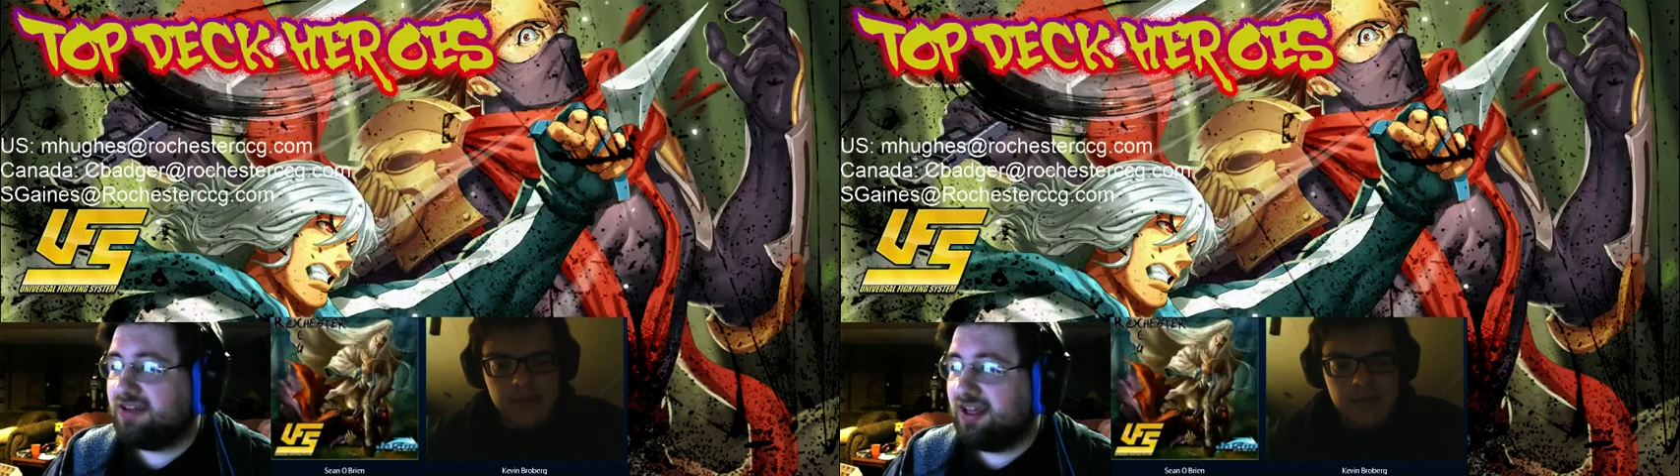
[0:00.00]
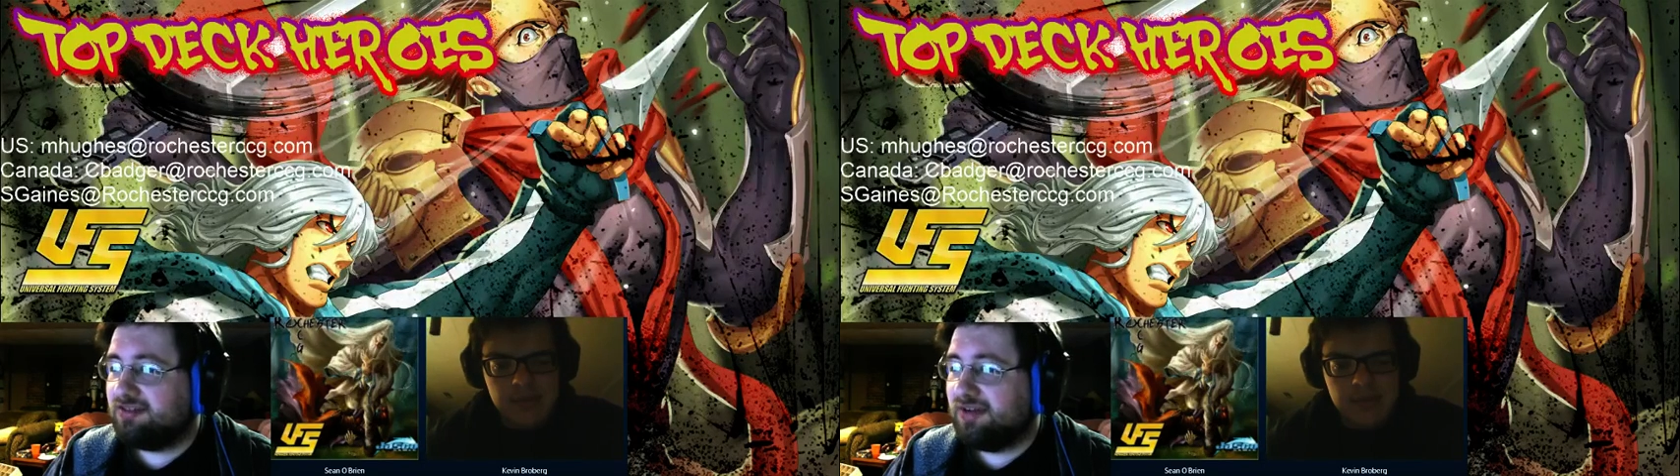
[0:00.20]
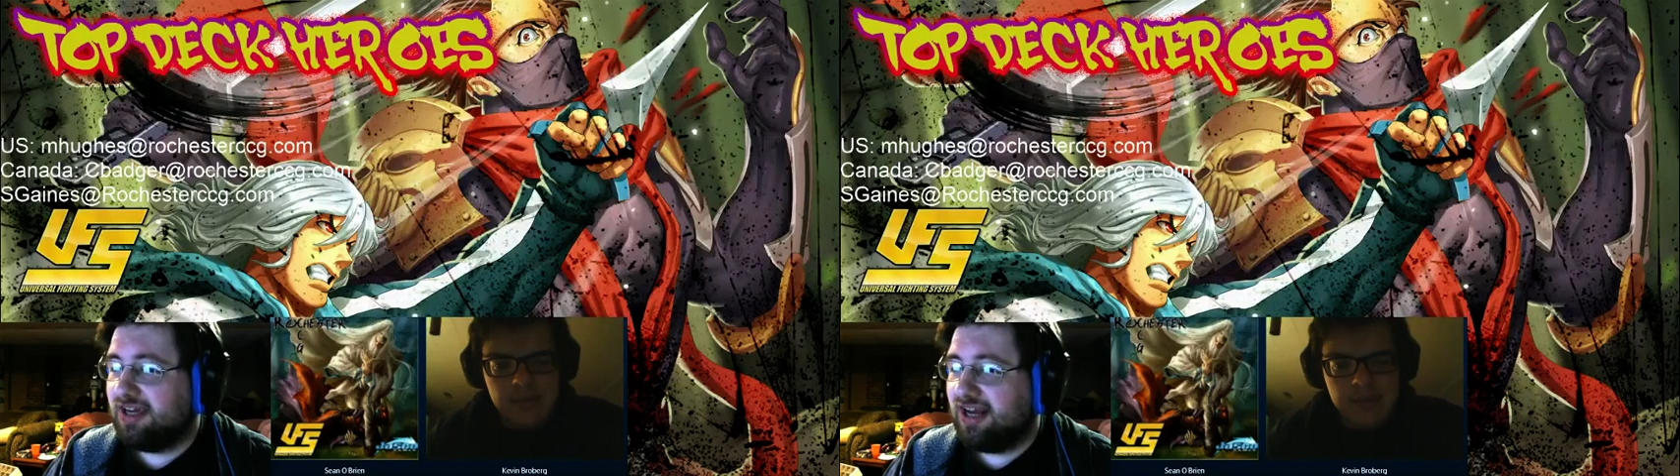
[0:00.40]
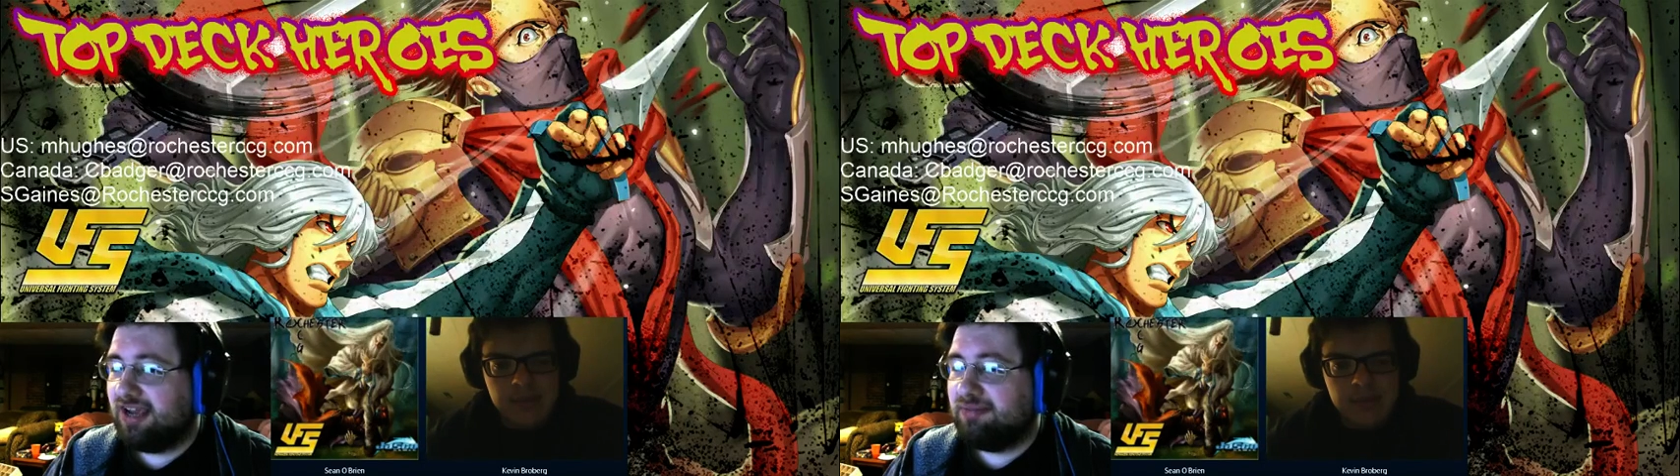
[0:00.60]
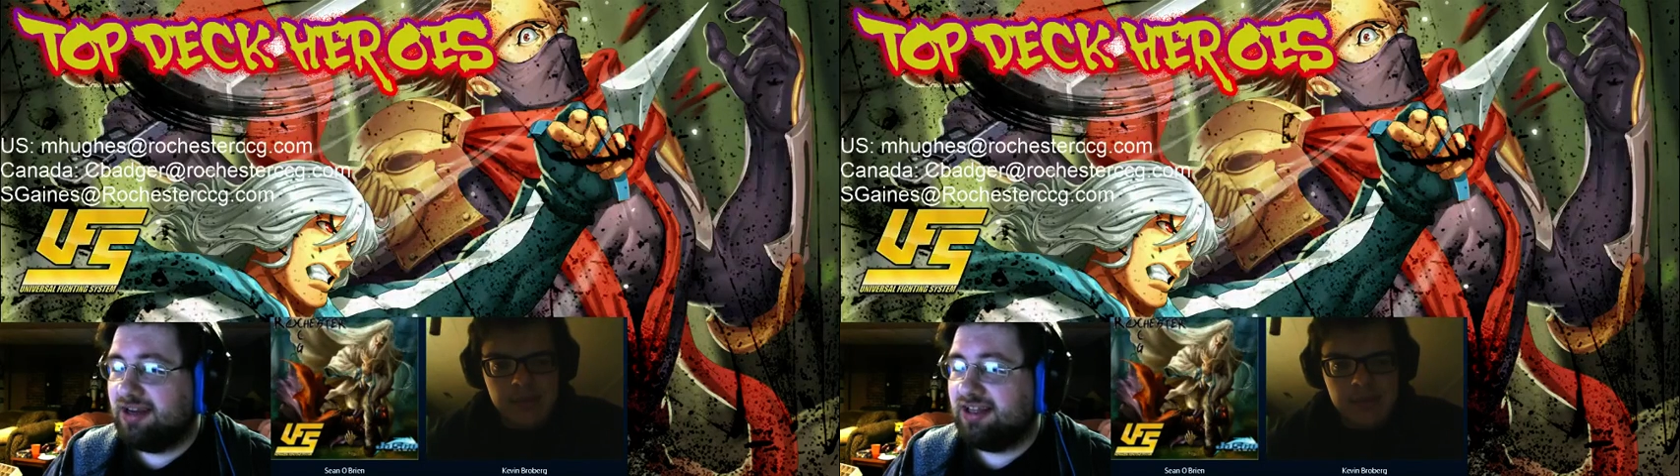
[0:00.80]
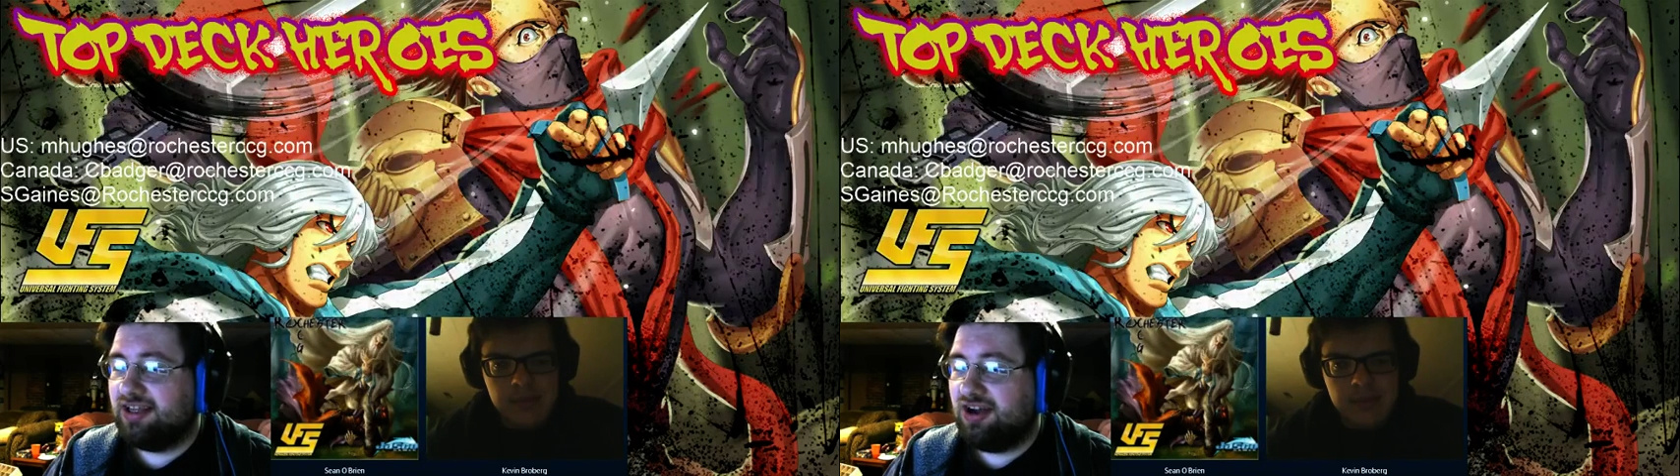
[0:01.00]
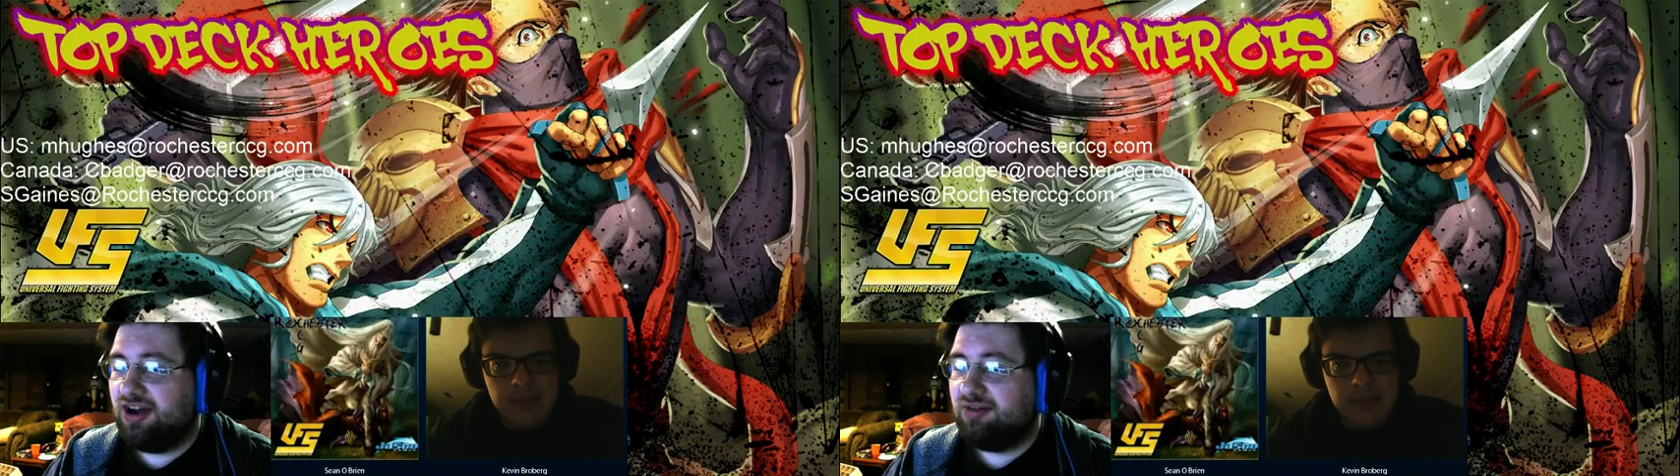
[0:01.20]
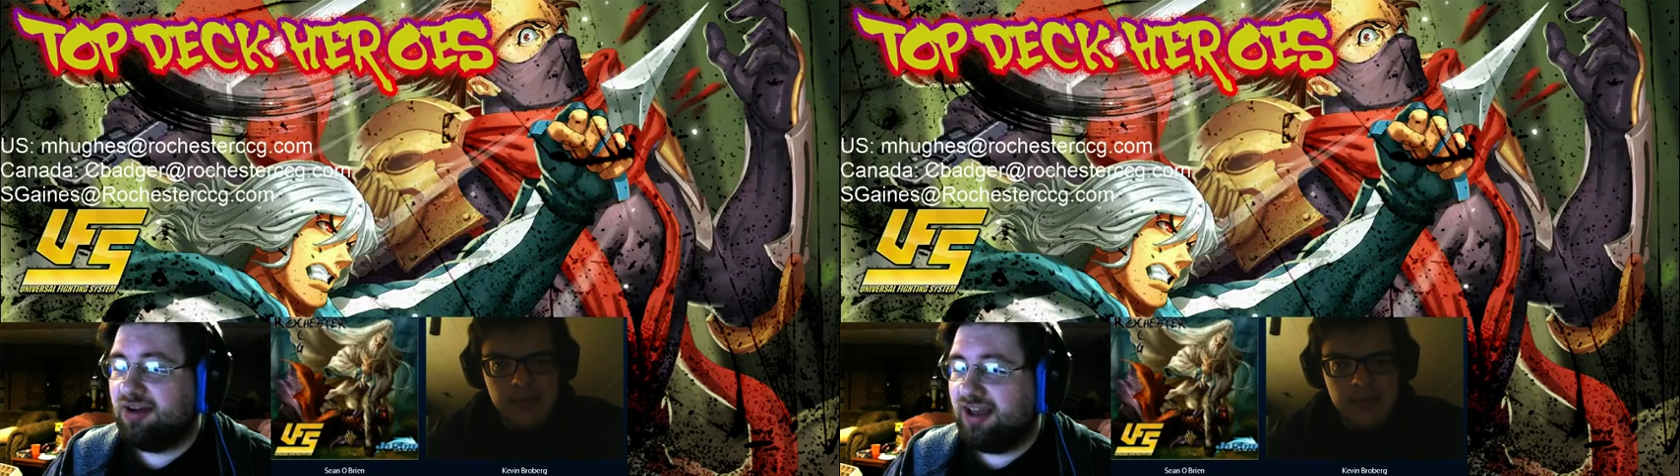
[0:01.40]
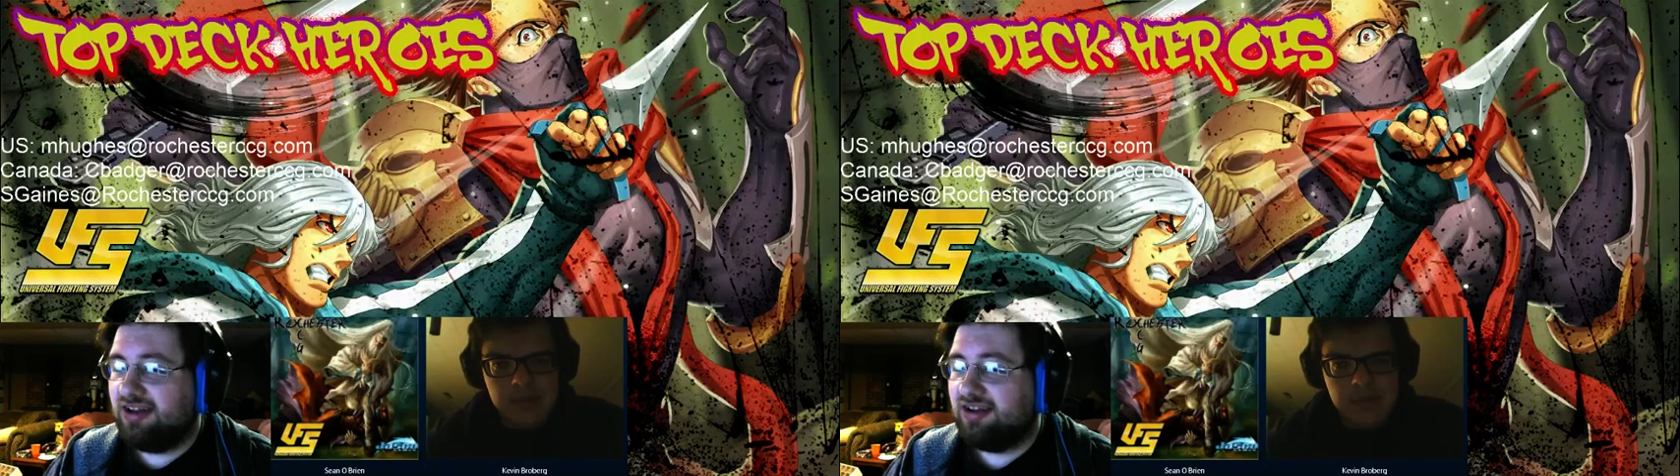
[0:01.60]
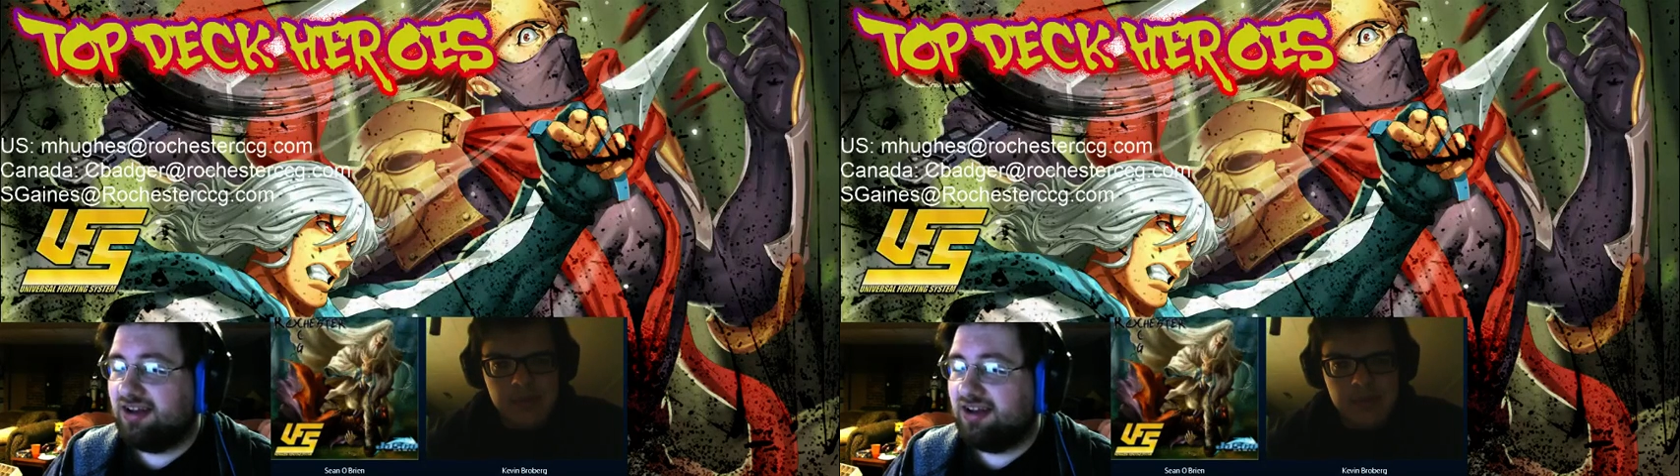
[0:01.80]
and I immediately caught red-handed it.